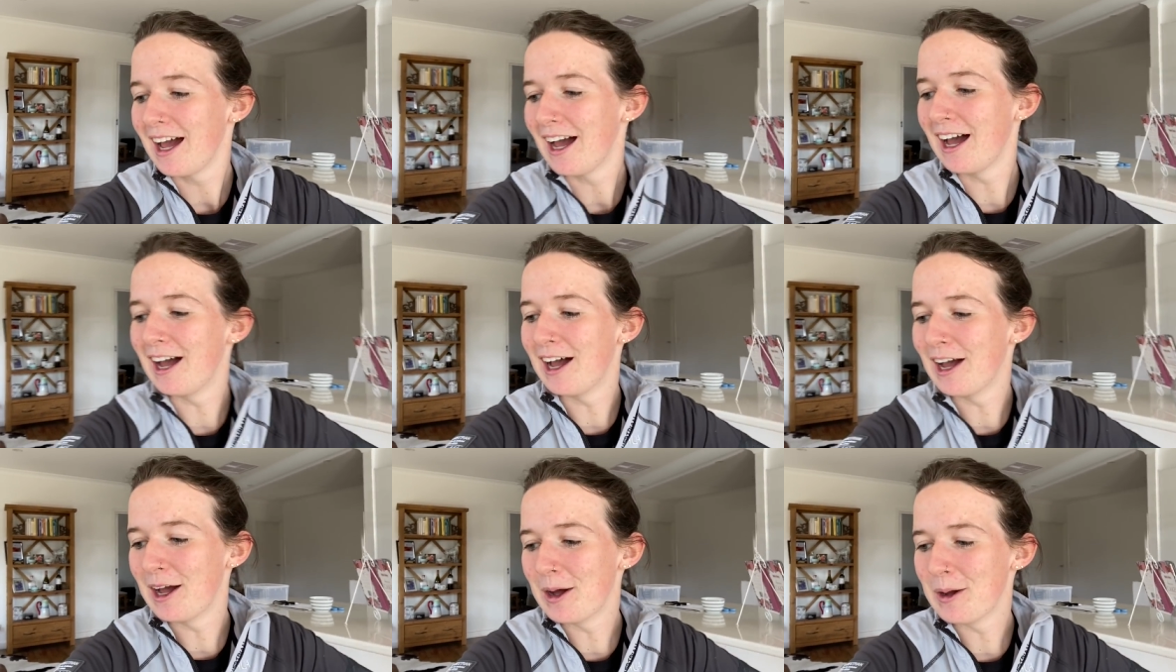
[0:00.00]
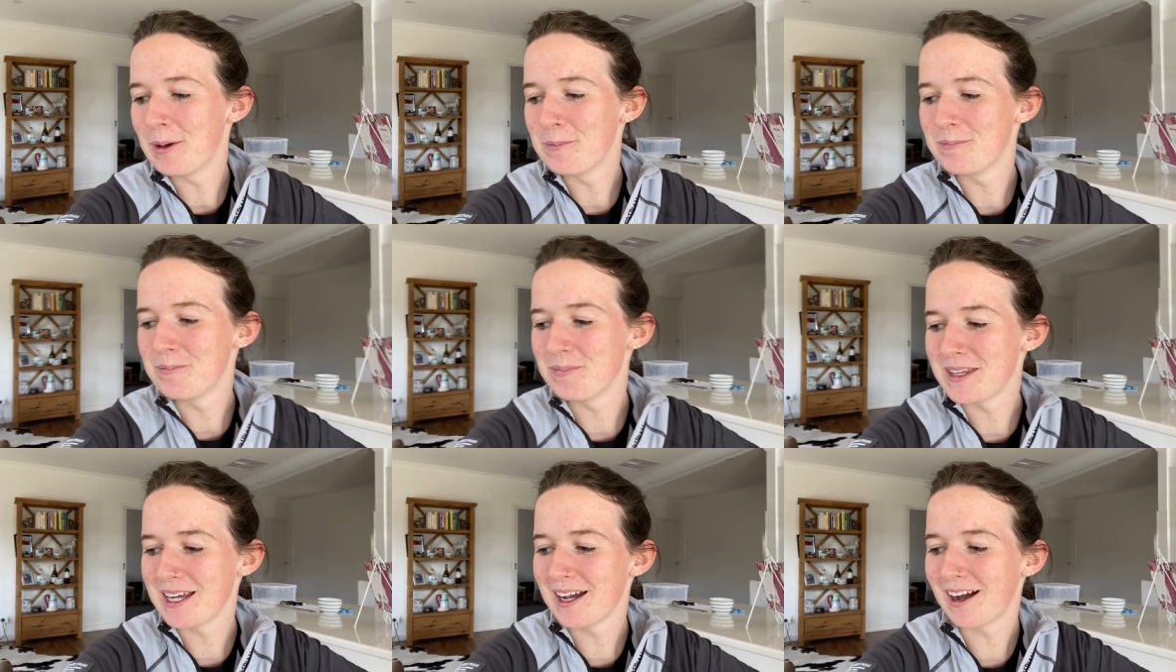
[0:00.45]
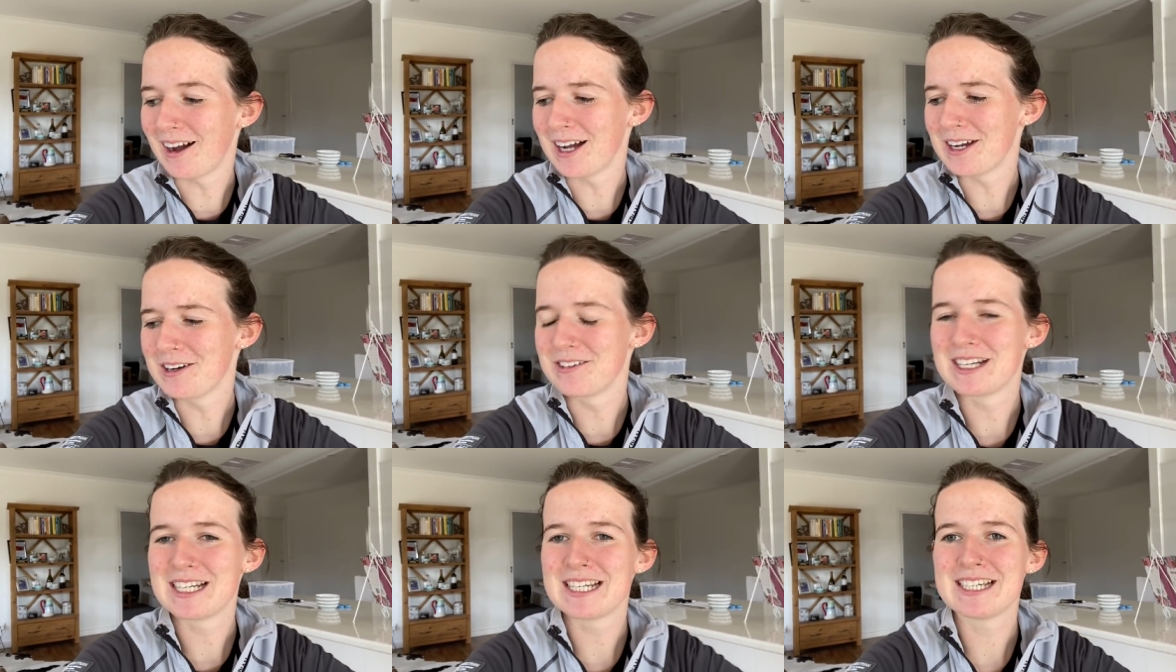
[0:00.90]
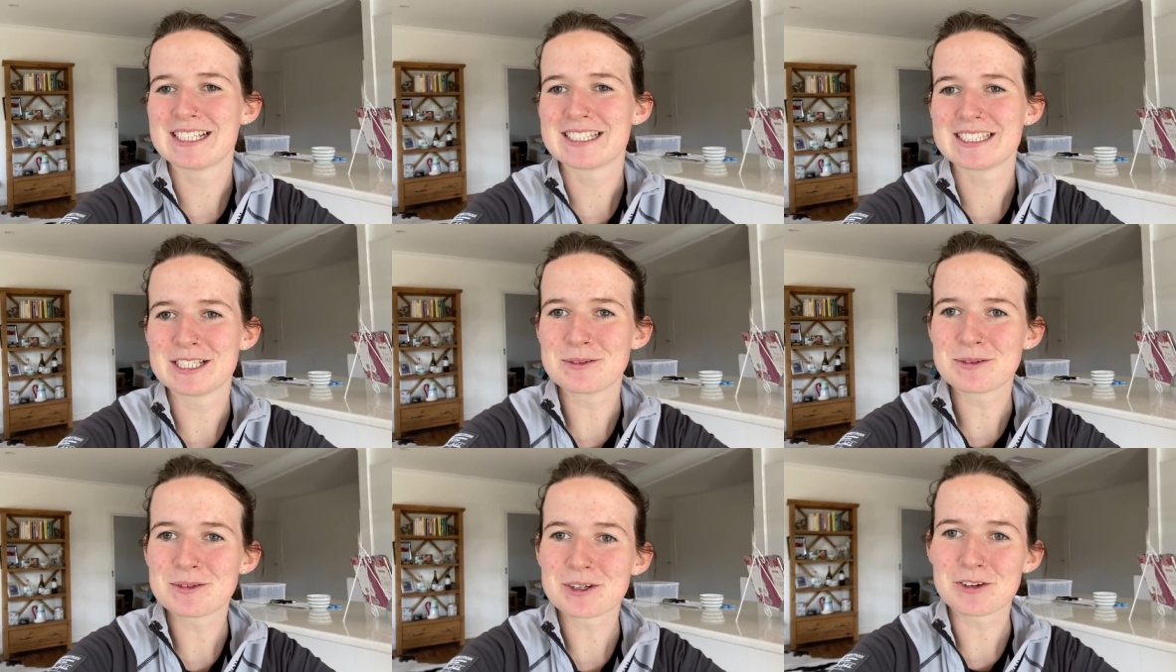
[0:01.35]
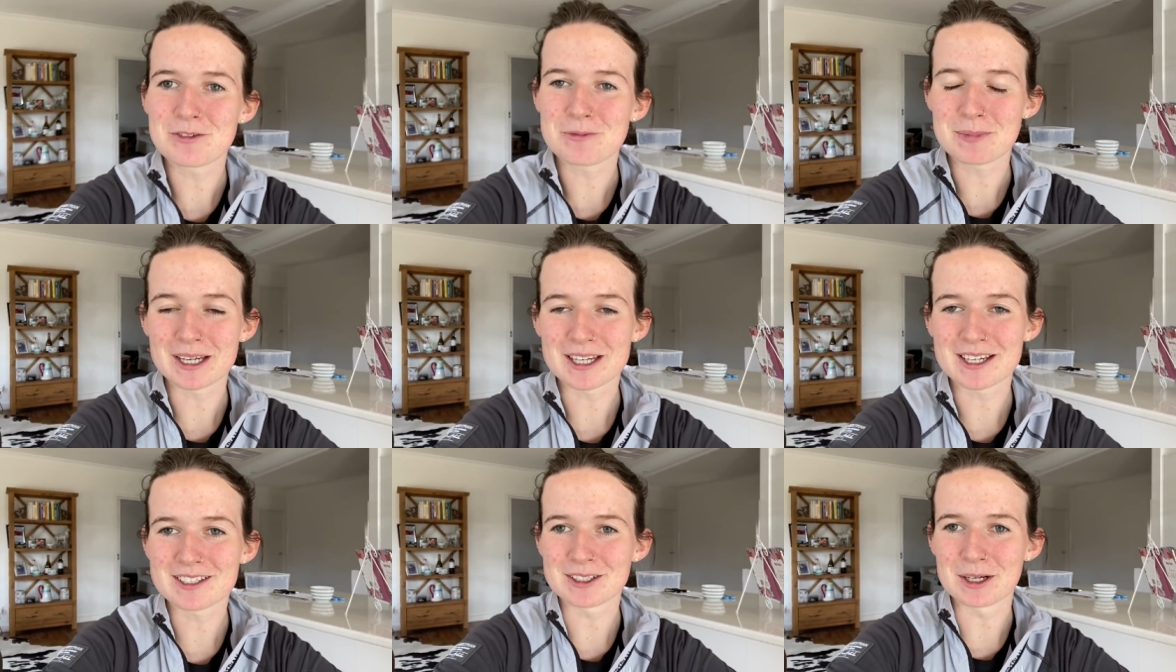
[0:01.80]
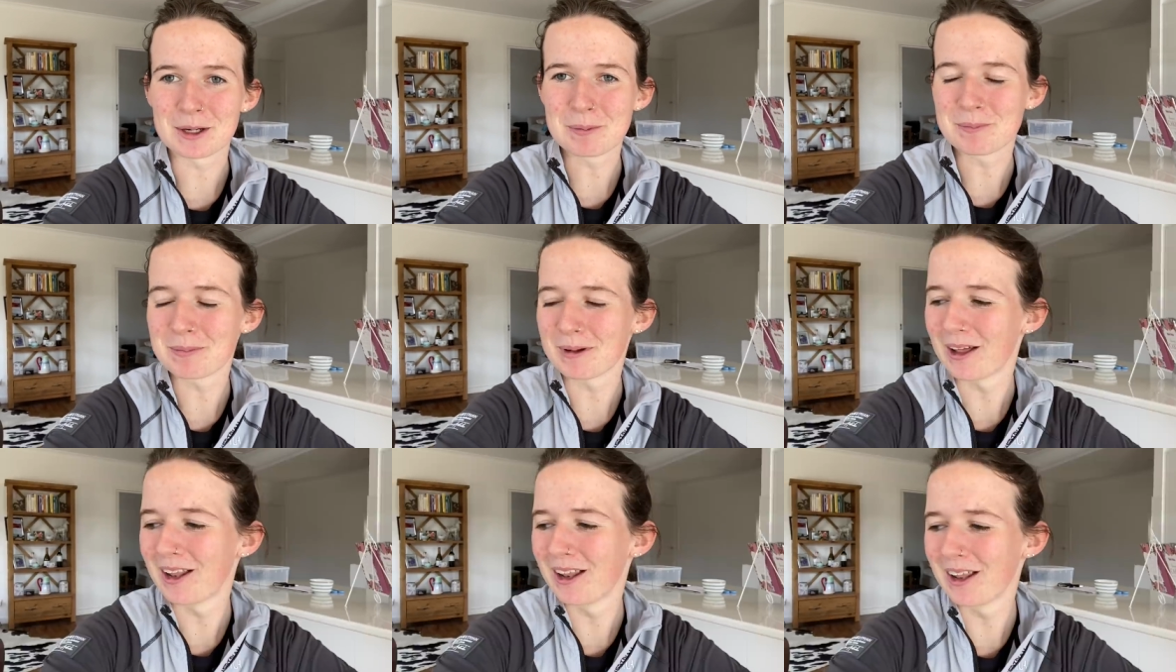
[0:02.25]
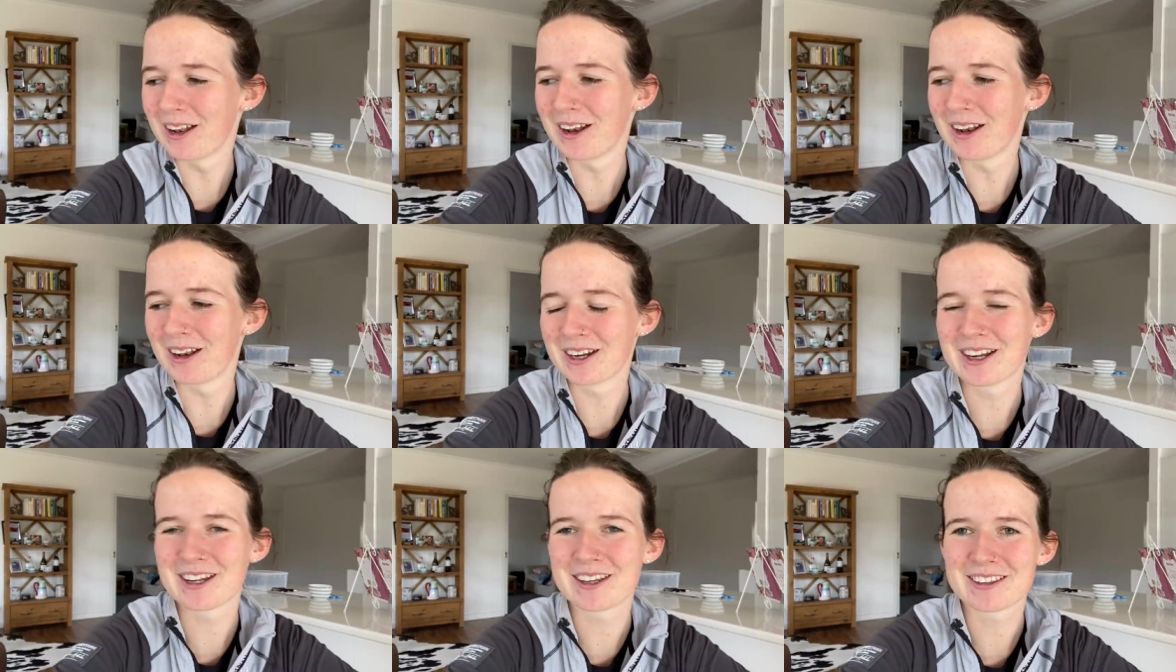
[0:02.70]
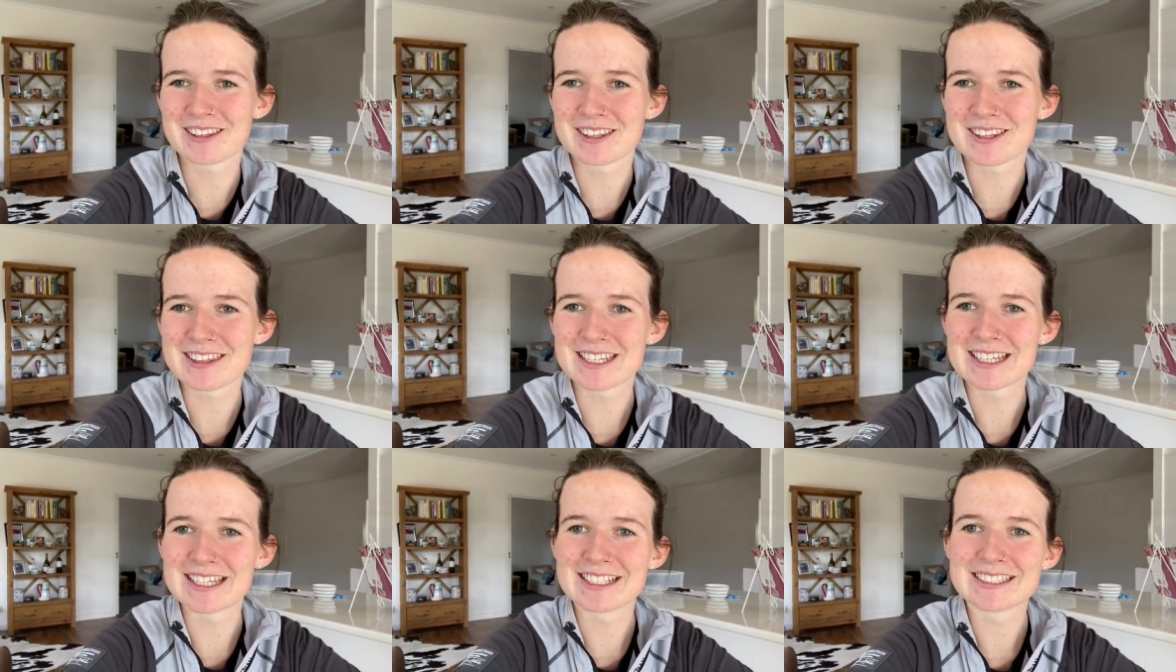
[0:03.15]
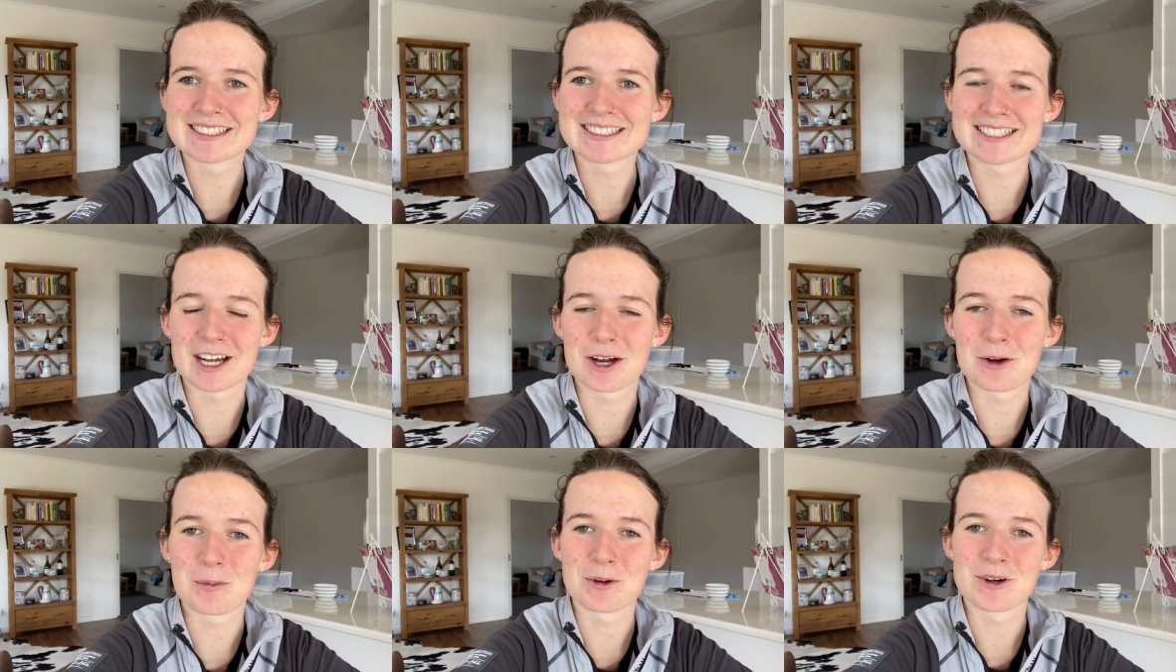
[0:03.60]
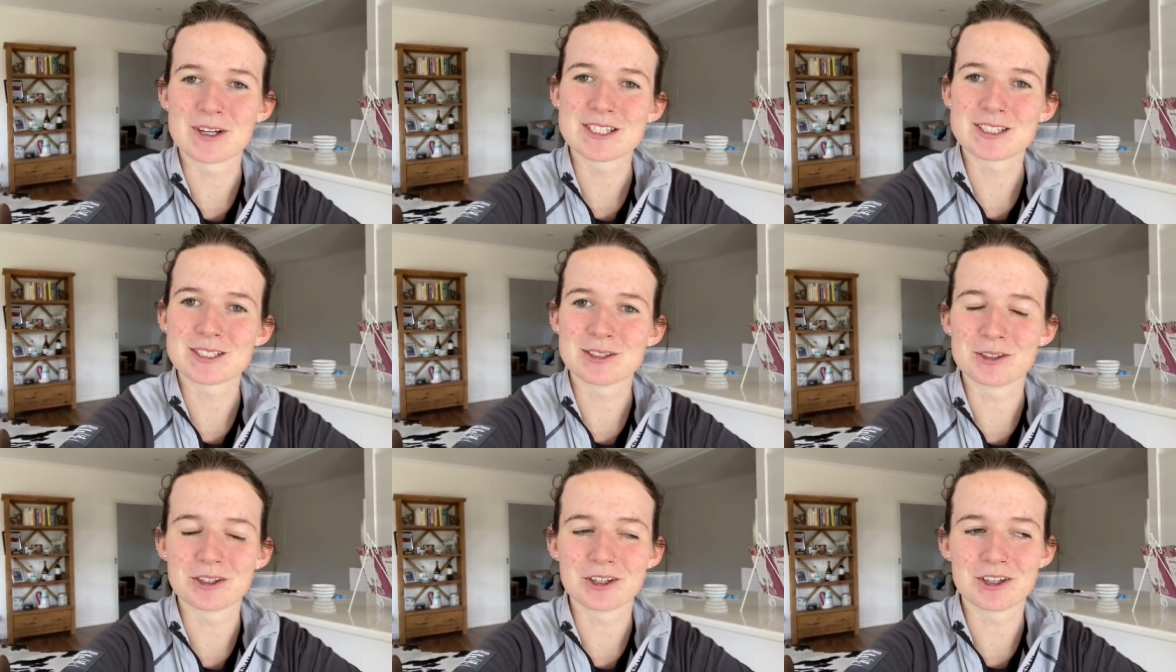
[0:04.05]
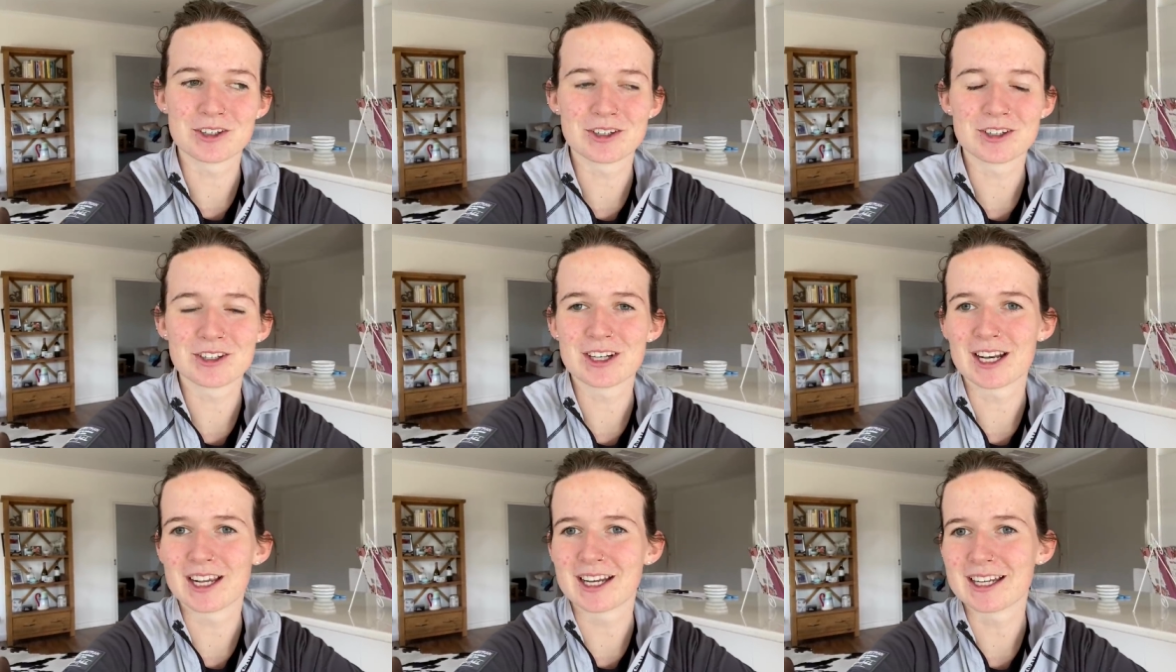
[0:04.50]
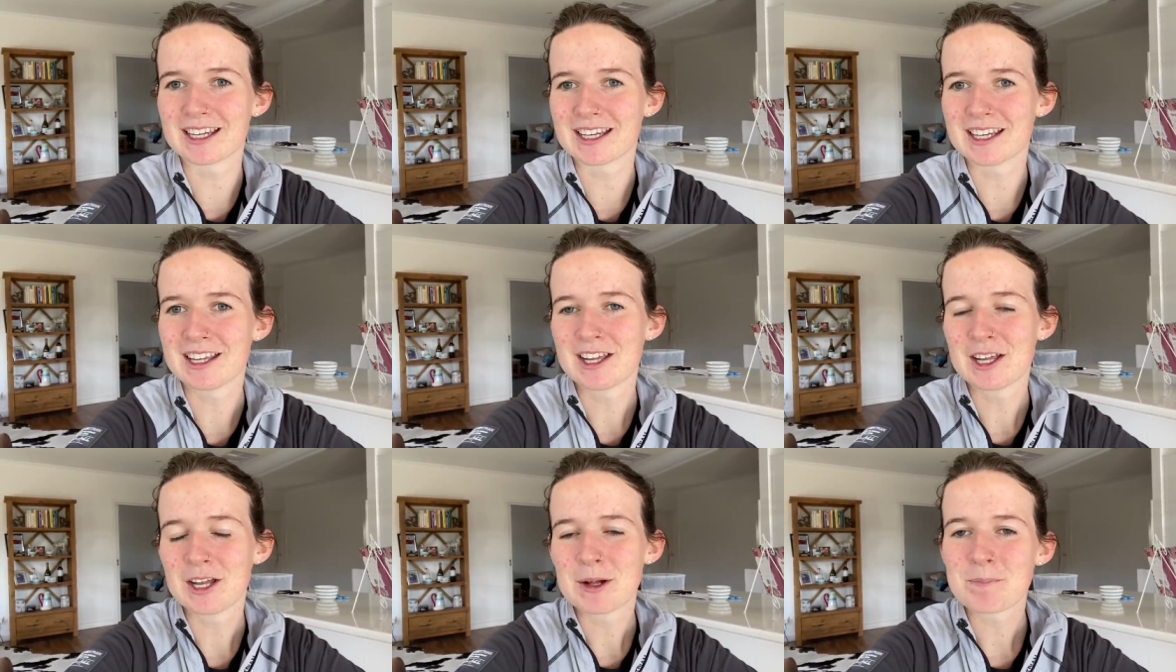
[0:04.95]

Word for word: Yeah, I really seem to have picked up like the things that weren't so good, like